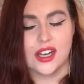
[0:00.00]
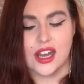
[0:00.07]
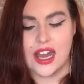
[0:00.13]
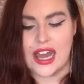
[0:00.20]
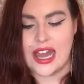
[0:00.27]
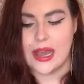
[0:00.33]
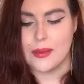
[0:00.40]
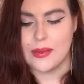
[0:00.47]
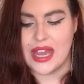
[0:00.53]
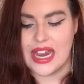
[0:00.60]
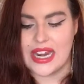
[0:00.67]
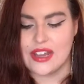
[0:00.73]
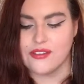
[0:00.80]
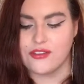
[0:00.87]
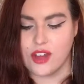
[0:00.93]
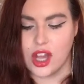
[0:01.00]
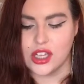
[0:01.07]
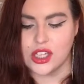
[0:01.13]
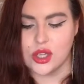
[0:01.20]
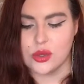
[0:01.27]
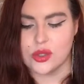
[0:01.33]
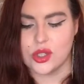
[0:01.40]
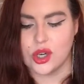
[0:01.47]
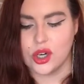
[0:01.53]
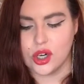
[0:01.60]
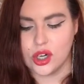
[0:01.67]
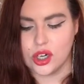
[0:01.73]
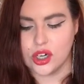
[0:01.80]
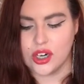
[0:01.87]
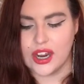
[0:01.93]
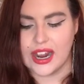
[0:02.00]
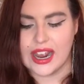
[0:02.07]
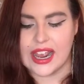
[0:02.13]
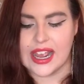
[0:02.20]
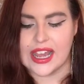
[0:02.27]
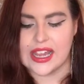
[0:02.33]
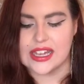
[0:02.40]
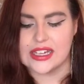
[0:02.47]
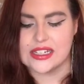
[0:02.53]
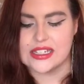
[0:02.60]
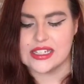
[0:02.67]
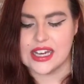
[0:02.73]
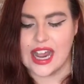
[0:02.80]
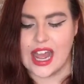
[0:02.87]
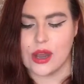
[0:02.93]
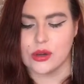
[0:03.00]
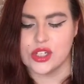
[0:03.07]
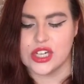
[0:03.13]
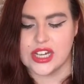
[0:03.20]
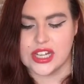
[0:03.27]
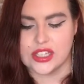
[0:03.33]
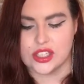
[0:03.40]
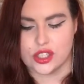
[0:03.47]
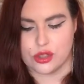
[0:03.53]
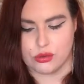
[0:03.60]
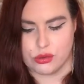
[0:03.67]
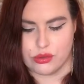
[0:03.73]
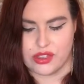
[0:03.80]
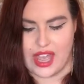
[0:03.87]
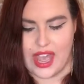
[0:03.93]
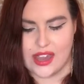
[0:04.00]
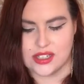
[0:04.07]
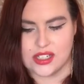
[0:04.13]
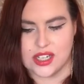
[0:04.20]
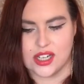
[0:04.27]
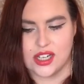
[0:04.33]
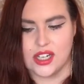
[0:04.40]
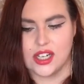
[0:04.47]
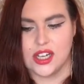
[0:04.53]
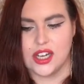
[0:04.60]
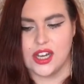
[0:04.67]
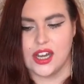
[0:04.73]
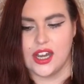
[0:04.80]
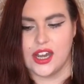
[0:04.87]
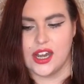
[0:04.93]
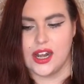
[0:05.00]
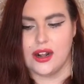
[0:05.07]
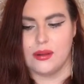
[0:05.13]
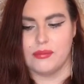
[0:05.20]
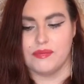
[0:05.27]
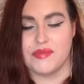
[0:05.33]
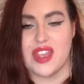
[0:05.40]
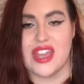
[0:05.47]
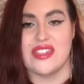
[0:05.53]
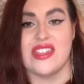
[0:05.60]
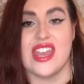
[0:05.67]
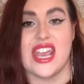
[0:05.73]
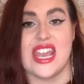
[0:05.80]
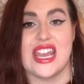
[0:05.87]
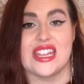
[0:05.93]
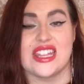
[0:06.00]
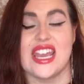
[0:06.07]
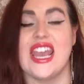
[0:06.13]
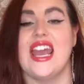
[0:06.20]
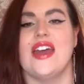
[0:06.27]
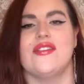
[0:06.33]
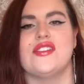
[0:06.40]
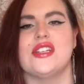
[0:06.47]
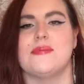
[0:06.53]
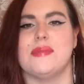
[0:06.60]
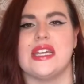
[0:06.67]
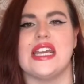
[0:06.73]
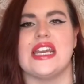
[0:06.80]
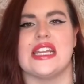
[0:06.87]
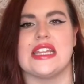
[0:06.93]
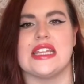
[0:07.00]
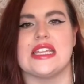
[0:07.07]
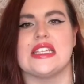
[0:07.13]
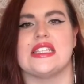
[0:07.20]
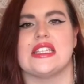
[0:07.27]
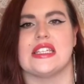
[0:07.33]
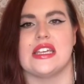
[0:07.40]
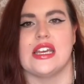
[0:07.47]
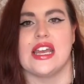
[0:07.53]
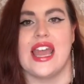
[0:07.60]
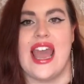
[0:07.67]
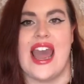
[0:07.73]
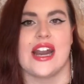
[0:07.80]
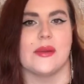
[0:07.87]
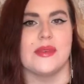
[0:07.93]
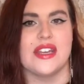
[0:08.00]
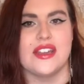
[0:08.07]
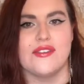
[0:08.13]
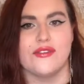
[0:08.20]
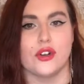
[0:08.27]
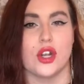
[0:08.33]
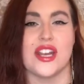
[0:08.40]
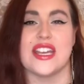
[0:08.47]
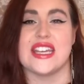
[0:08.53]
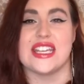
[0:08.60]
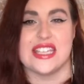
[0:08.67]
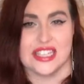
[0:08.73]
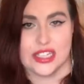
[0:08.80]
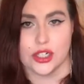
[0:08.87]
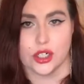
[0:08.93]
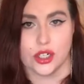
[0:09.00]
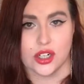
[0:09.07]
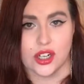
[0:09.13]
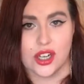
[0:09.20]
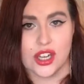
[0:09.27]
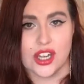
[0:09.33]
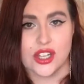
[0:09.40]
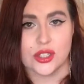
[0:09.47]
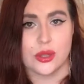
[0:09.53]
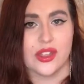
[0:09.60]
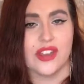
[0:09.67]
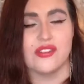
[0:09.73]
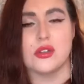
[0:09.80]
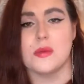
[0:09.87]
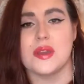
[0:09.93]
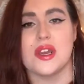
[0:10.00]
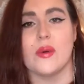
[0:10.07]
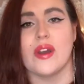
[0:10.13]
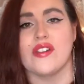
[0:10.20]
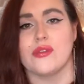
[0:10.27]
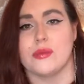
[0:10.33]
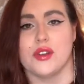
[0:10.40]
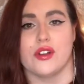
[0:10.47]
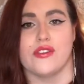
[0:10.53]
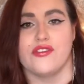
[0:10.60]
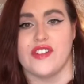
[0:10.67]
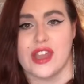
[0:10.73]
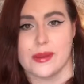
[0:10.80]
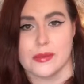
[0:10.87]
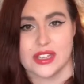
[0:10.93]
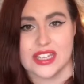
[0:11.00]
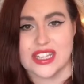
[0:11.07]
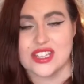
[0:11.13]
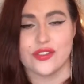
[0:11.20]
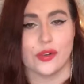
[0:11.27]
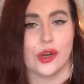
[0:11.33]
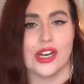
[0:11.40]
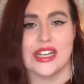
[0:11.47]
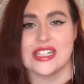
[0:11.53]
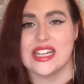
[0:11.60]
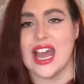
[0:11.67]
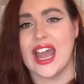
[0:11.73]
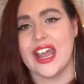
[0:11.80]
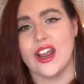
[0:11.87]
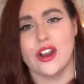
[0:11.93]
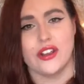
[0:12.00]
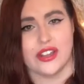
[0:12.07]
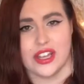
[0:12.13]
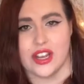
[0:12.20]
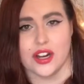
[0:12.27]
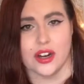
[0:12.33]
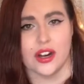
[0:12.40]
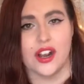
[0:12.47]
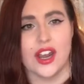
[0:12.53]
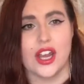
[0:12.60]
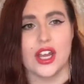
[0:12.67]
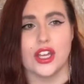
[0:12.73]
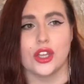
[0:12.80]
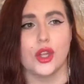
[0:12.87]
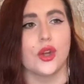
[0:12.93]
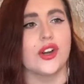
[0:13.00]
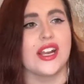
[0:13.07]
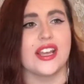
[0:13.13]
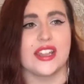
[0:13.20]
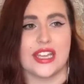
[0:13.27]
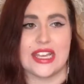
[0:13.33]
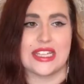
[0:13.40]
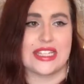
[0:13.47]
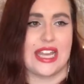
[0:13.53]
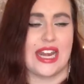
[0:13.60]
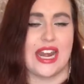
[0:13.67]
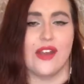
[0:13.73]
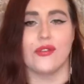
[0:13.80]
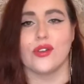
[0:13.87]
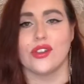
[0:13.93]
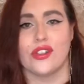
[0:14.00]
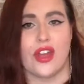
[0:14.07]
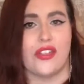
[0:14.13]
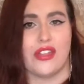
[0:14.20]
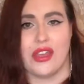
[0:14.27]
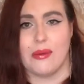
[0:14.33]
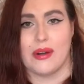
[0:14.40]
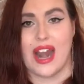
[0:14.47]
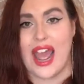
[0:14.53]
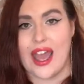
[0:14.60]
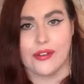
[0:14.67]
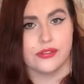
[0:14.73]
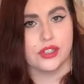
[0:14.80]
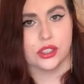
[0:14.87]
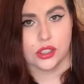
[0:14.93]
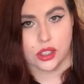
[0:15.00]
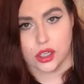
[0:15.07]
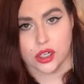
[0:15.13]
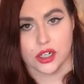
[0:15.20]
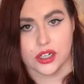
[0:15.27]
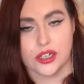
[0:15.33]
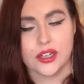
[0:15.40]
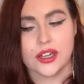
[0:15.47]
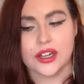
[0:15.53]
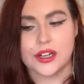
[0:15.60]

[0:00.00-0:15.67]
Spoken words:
And it follows her and how she gets through that. And they have to be in this academy for a year. So they have to be away from their families for an entire year, learning things they never thought they would have to learn,